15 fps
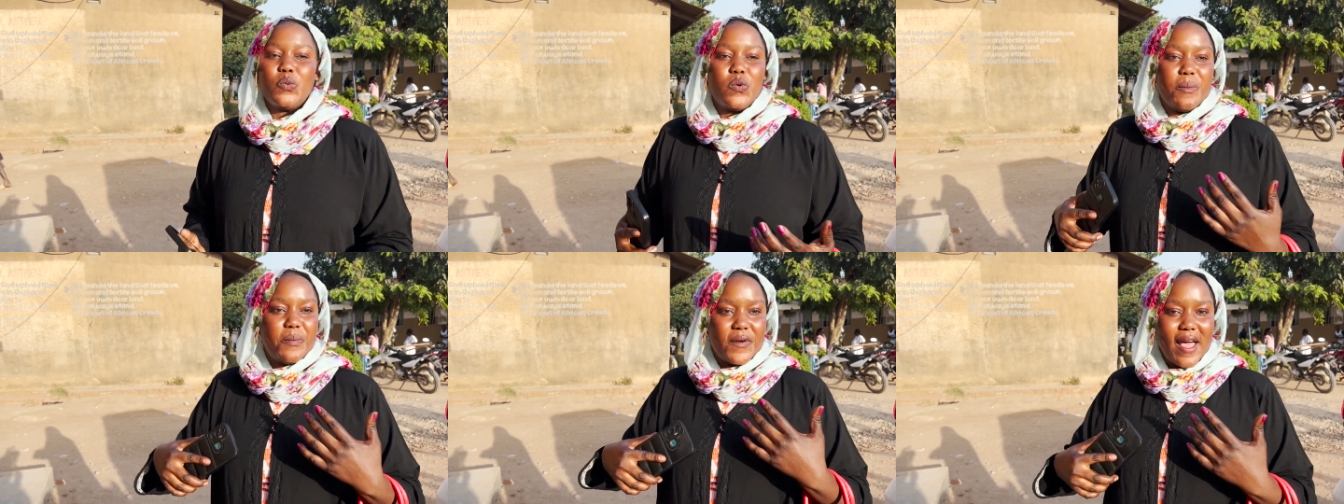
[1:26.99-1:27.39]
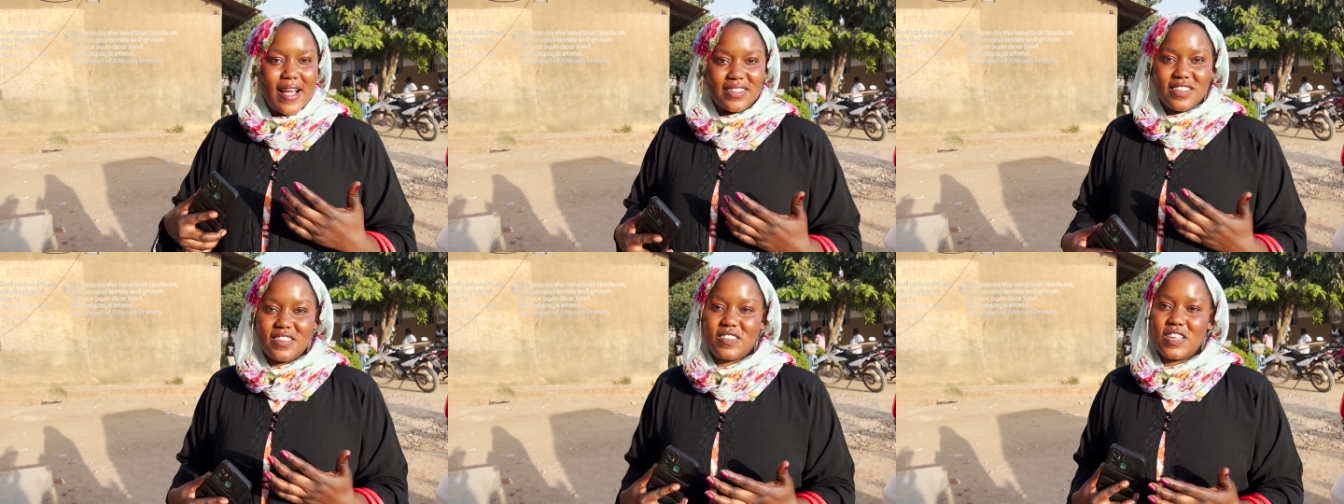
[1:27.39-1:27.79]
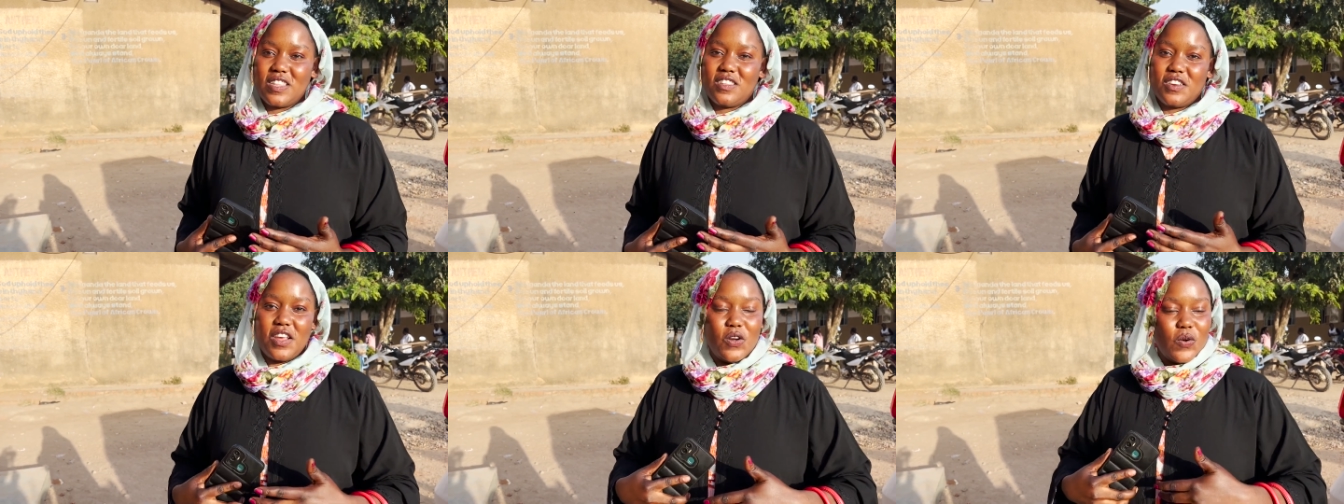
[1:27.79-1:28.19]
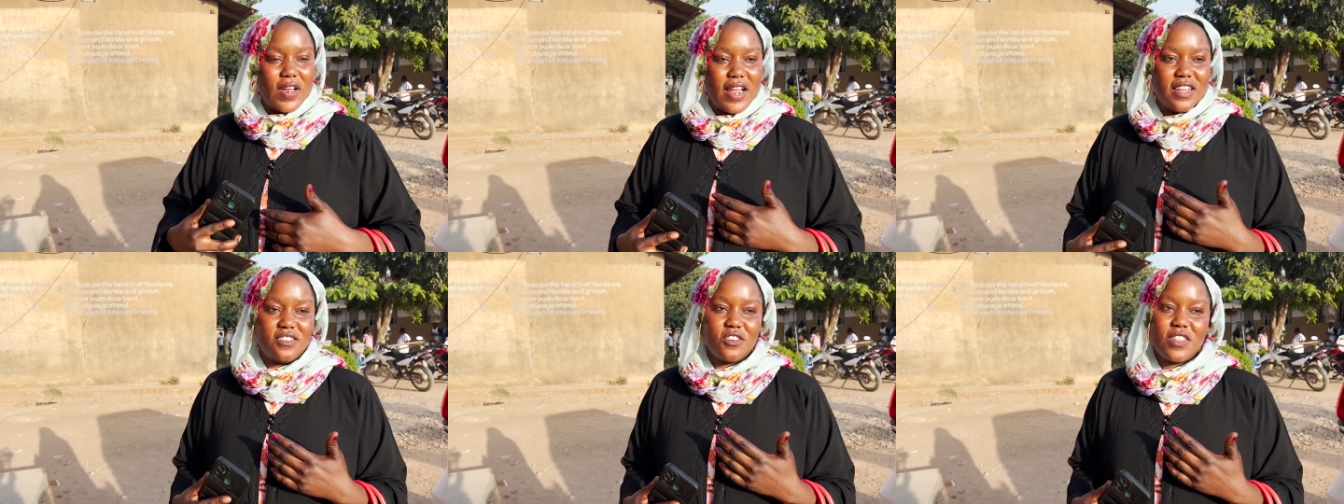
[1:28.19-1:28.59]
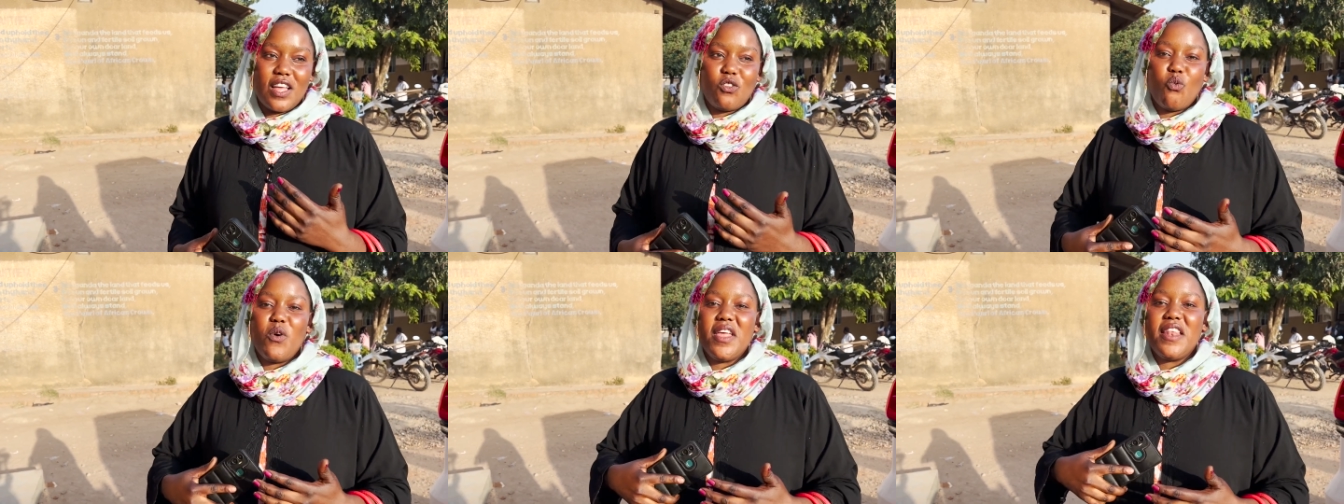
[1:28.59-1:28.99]
we practice it regularly so
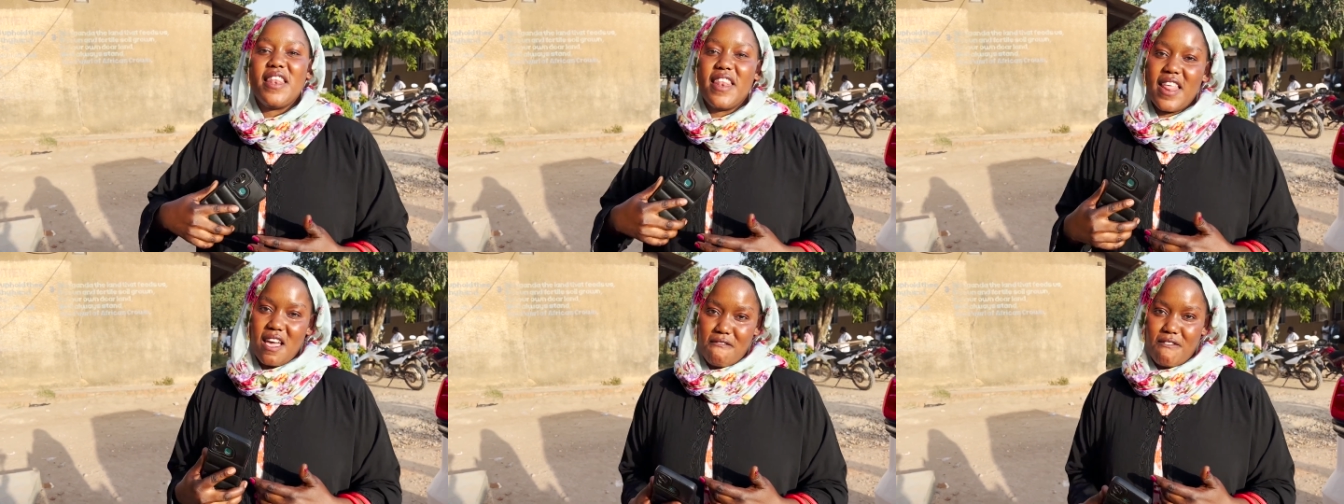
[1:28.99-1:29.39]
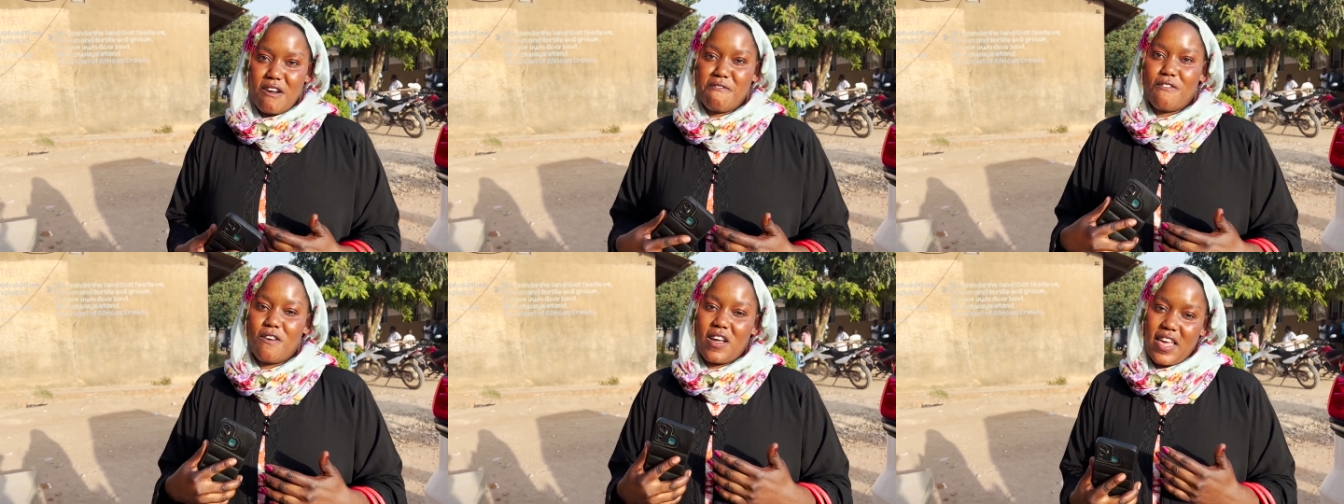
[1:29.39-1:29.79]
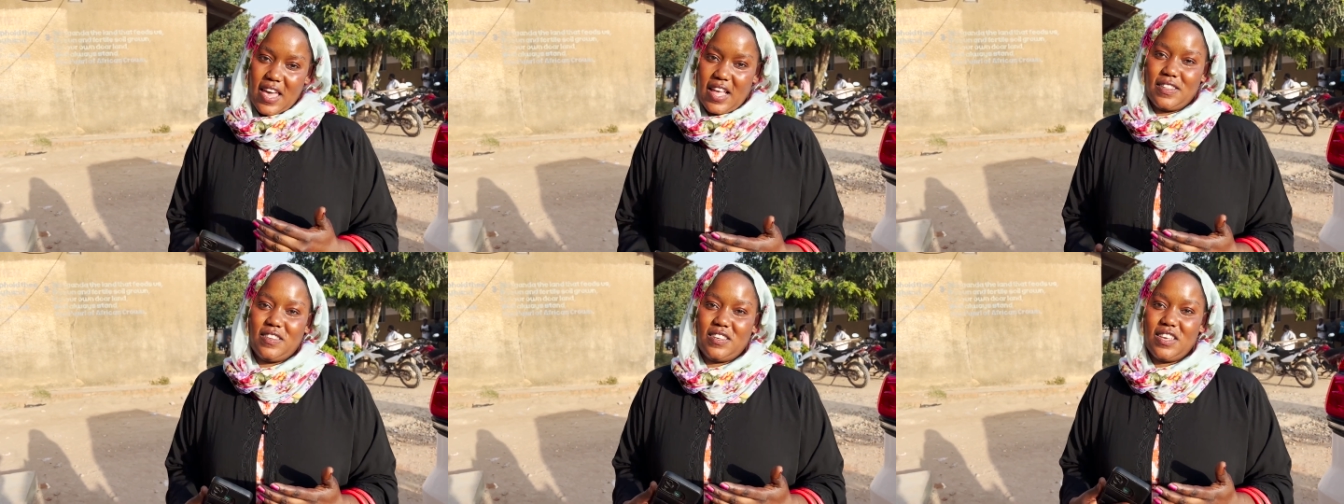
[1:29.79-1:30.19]
that we never forget